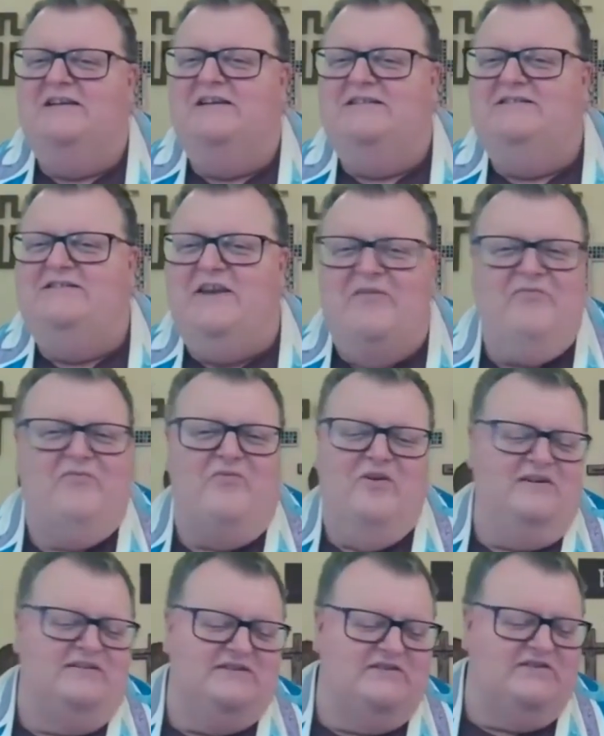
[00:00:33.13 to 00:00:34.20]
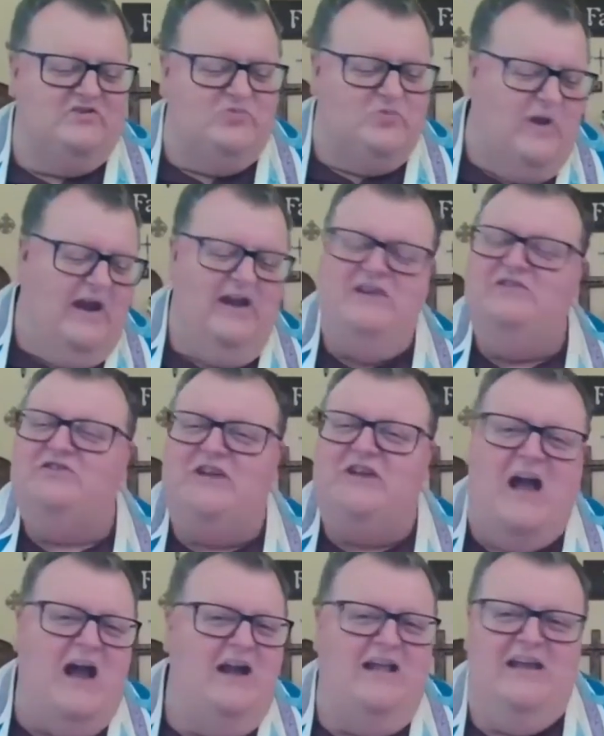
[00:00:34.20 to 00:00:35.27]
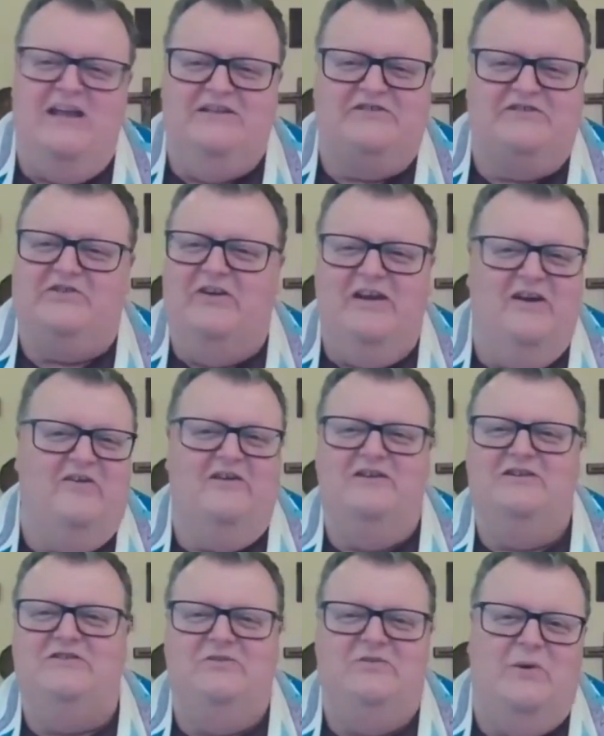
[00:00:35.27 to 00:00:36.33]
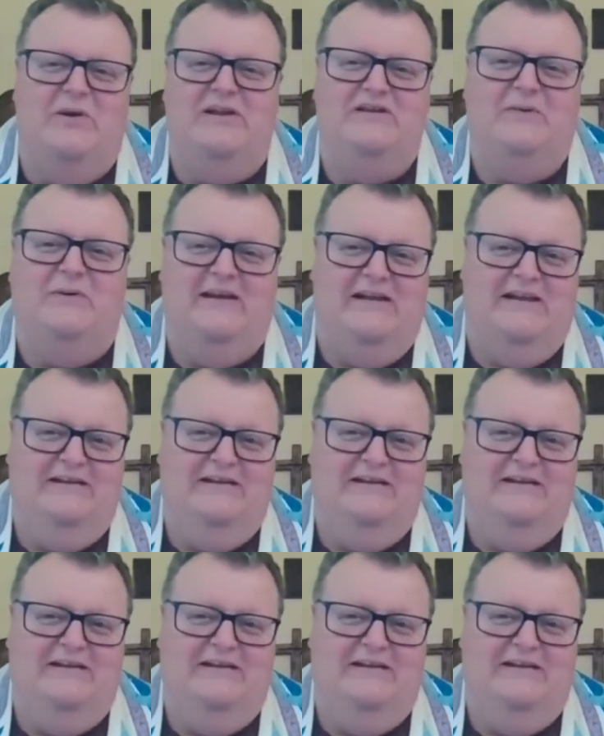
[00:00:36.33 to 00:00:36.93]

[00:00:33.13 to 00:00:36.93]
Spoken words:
different, strange kind of Easter here in 2020.